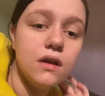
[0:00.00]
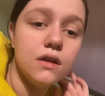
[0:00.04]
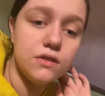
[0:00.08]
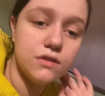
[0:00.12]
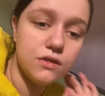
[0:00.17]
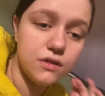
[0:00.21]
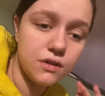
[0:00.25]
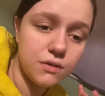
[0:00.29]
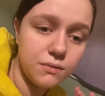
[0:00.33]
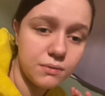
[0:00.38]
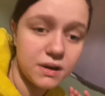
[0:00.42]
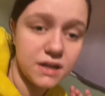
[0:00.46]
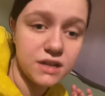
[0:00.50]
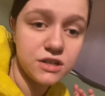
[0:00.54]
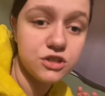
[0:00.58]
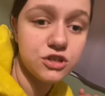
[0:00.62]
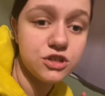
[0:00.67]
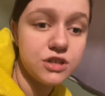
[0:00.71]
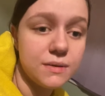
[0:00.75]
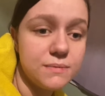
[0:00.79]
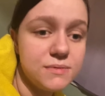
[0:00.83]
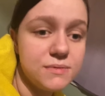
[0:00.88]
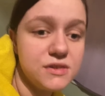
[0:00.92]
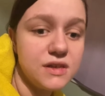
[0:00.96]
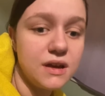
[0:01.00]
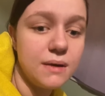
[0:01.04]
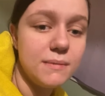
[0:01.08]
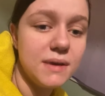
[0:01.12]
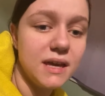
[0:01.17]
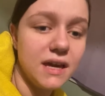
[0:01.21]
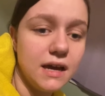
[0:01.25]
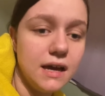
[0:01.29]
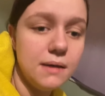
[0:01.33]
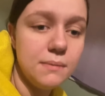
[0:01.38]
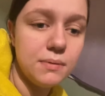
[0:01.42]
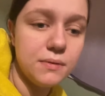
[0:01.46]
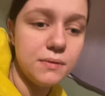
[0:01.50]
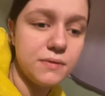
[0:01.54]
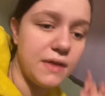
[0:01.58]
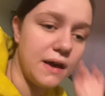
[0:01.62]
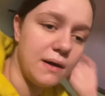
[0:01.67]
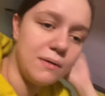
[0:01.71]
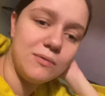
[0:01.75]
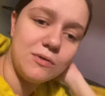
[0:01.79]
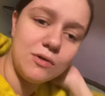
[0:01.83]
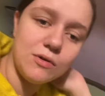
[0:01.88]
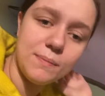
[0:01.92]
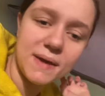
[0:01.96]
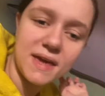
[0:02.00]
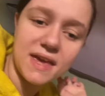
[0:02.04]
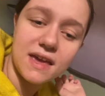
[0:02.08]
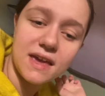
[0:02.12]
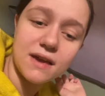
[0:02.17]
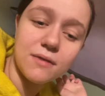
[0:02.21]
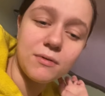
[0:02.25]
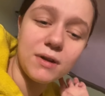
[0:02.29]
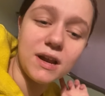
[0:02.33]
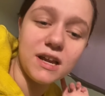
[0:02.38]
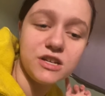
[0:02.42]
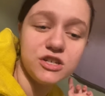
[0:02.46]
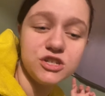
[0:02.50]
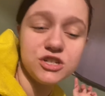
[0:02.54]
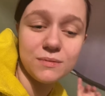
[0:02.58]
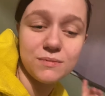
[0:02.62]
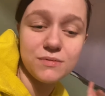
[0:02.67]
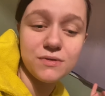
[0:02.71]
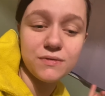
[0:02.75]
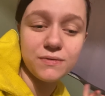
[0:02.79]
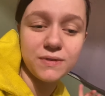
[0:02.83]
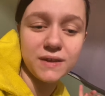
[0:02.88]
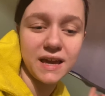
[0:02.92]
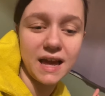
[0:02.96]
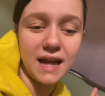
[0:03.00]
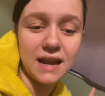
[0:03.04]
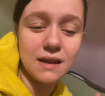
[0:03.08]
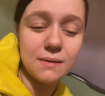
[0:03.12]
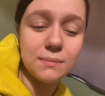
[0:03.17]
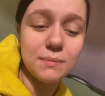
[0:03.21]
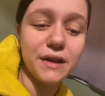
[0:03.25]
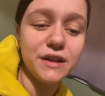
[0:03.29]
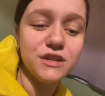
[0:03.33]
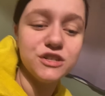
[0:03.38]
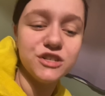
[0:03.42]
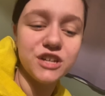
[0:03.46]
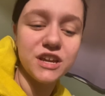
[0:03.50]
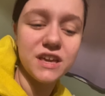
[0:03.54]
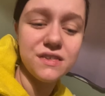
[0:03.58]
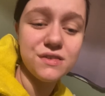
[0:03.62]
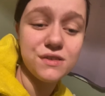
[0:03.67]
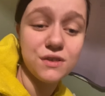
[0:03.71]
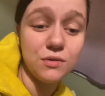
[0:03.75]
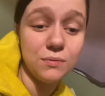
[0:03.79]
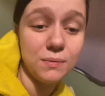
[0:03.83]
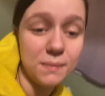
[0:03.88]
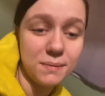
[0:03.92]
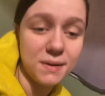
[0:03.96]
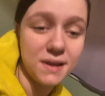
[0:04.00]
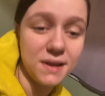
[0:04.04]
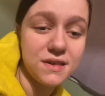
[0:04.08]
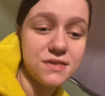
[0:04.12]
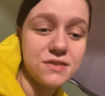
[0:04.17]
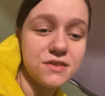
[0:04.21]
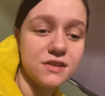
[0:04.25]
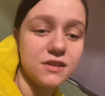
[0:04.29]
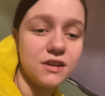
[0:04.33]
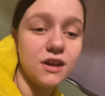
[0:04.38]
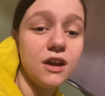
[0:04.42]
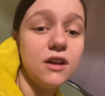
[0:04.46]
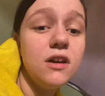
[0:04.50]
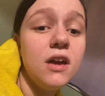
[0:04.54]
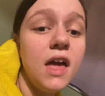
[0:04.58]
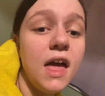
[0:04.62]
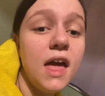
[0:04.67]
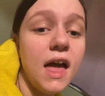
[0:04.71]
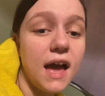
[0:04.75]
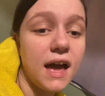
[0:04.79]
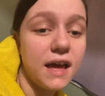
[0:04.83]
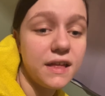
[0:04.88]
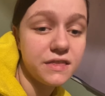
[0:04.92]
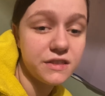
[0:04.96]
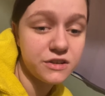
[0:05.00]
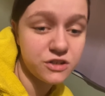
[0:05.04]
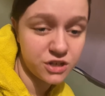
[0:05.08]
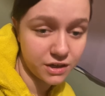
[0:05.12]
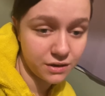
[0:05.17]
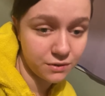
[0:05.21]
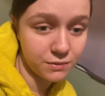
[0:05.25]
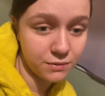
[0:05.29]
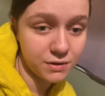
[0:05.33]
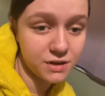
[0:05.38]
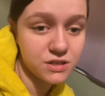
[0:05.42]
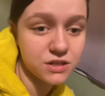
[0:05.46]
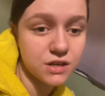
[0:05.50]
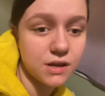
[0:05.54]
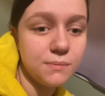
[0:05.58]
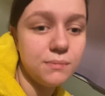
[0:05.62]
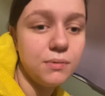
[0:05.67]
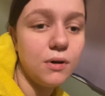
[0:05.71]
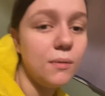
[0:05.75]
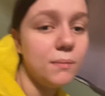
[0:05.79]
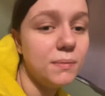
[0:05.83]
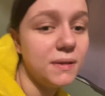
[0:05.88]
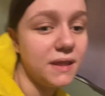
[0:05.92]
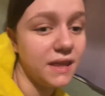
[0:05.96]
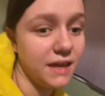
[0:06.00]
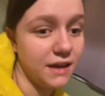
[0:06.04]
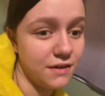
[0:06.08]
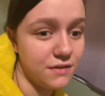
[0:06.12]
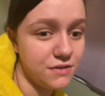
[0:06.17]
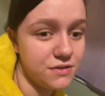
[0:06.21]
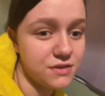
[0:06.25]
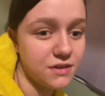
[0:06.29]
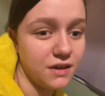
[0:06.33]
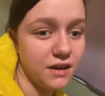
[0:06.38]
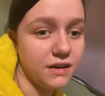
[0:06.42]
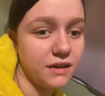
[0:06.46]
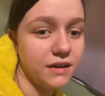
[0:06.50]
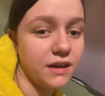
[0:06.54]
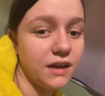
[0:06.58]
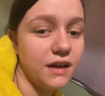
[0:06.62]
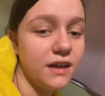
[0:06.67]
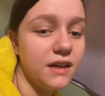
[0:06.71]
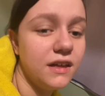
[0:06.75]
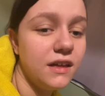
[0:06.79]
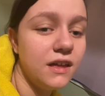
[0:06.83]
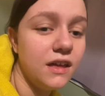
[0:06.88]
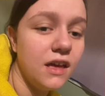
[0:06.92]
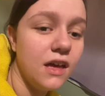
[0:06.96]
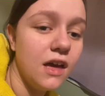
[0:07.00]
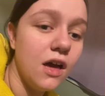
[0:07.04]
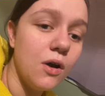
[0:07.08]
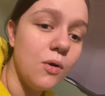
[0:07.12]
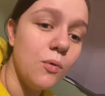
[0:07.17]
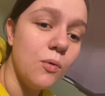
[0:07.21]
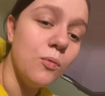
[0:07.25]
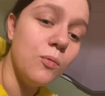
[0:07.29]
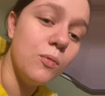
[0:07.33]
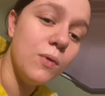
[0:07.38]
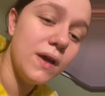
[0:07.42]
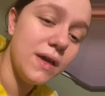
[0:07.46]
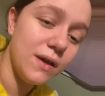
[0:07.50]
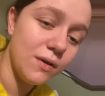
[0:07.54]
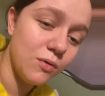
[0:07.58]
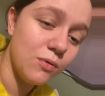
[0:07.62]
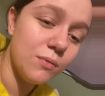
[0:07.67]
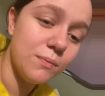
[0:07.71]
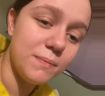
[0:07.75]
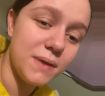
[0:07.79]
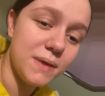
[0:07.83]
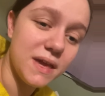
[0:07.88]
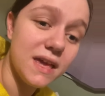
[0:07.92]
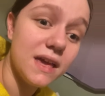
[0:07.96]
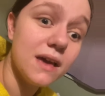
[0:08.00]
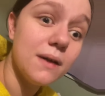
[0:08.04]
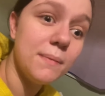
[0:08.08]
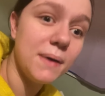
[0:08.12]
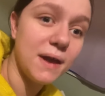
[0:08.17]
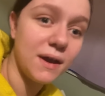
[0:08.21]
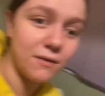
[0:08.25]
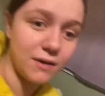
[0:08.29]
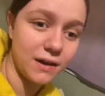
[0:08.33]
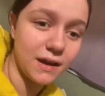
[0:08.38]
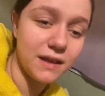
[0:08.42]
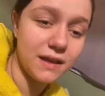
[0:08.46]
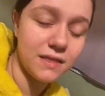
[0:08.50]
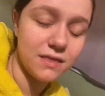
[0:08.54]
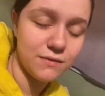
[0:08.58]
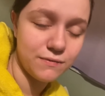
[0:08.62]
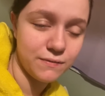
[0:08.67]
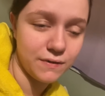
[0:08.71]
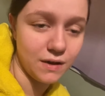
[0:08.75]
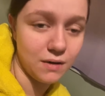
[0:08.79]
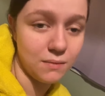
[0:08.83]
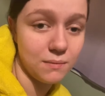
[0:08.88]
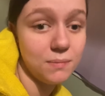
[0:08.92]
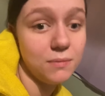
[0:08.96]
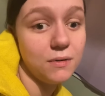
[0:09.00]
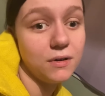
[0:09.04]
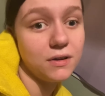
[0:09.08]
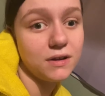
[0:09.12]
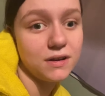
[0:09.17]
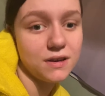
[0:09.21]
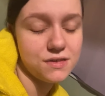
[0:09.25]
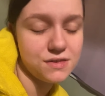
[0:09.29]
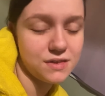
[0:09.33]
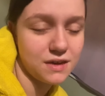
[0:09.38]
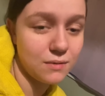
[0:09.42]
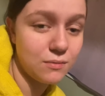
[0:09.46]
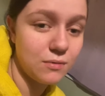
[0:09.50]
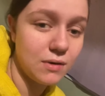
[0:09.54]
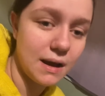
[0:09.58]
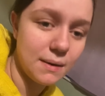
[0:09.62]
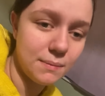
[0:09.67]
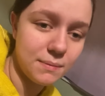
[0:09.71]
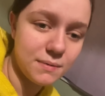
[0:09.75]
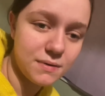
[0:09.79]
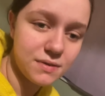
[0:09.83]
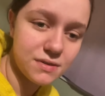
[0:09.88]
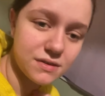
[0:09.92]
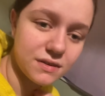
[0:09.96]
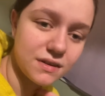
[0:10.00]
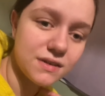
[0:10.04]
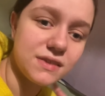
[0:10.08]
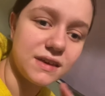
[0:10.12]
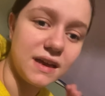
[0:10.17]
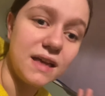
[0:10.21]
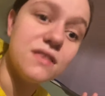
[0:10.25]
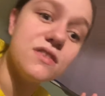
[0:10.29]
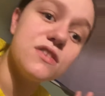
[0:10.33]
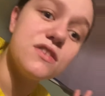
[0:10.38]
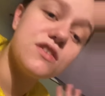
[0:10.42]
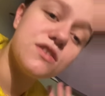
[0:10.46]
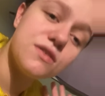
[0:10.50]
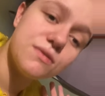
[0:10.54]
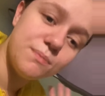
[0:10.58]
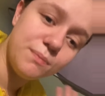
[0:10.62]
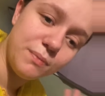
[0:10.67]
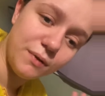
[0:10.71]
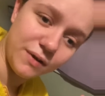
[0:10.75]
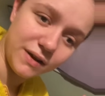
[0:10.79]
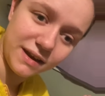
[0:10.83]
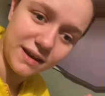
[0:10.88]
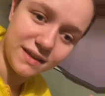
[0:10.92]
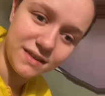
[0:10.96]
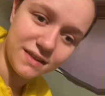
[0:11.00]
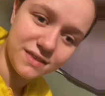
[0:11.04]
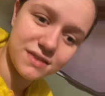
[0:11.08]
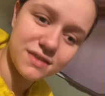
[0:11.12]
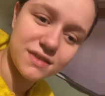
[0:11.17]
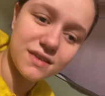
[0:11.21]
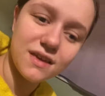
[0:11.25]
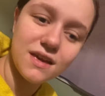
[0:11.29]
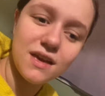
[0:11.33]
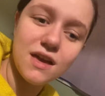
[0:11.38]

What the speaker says: new relationships coming up. There will be relationships with the Galar plushies, you'll be pleased to know, and the Chikorita and Popplio saga will be appearing in the film. I'm not going to say what happens because again, spoilers,